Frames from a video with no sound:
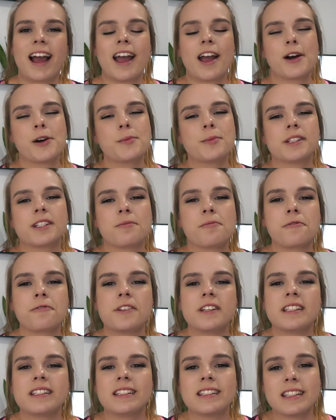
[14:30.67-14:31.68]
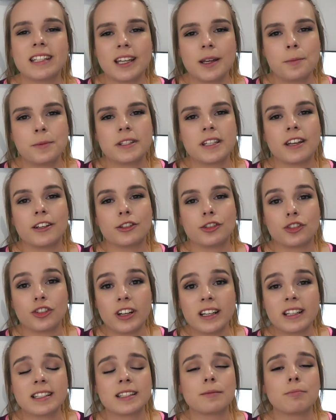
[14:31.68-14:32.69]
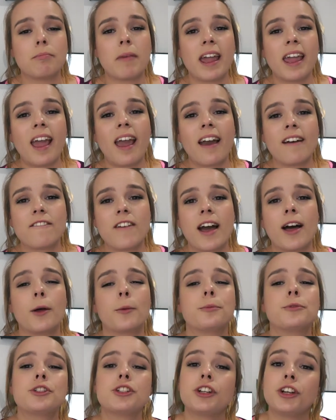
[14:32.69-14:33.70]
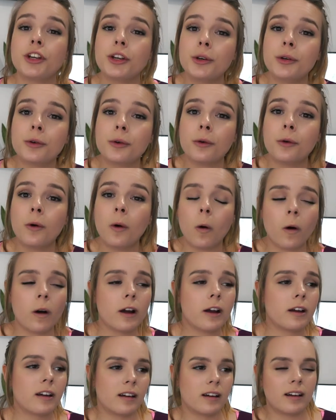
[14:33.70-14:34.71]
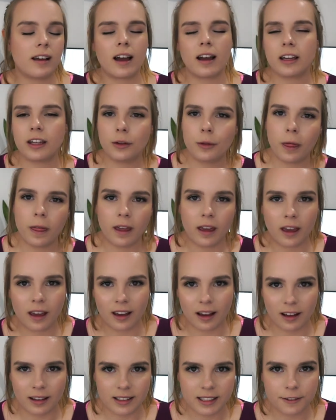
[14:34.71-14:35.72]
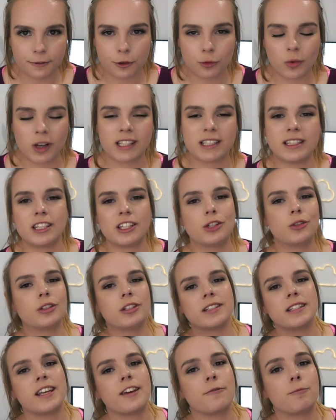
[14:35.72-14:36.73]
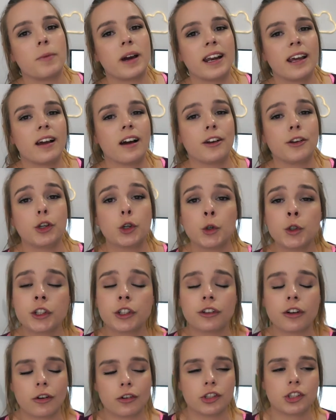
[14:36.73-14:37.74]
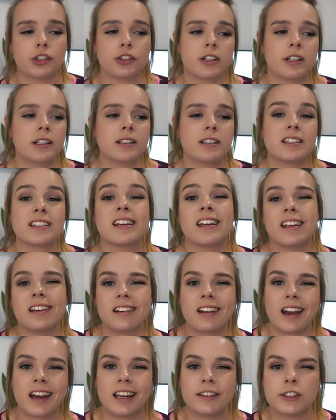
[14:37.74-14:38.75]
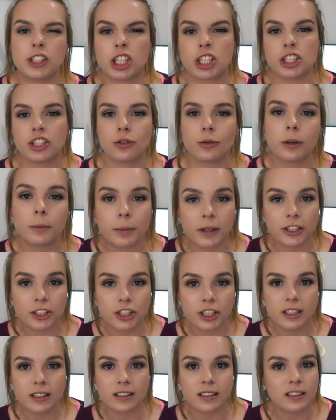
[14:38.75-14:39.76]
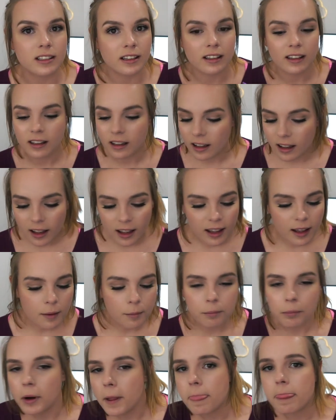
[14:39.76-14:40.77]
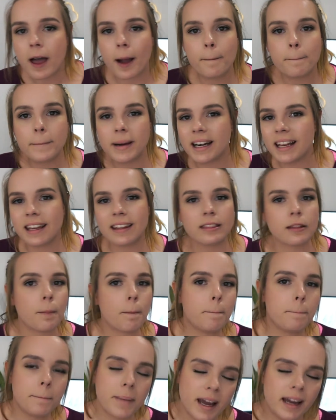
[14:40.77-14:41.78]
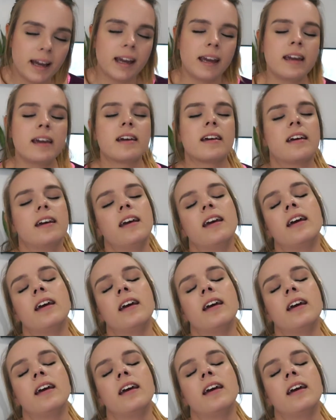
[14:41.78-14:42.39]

I hope some of these tips and tricks may have helped you or got you thinking on different ways that you could save money on your groceries and kind of adjust your budget to put that money in the bank.